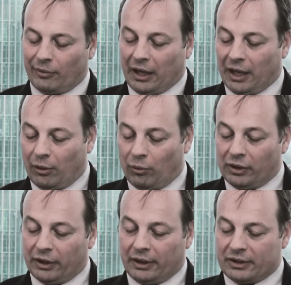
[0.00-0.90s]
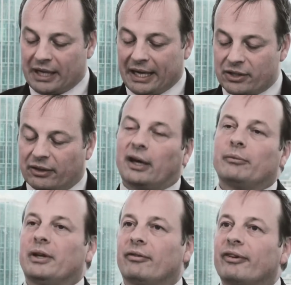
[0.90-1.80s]
how will a change of
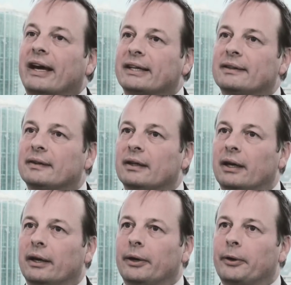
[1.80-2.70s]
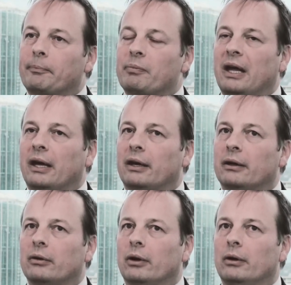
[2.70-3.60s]
government affect
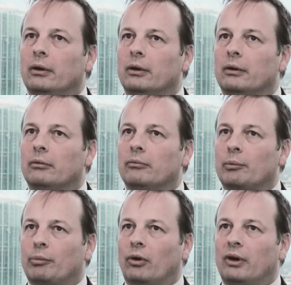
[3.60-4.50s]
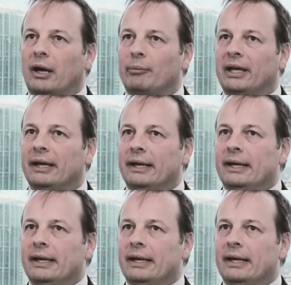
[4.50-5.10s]
the programming.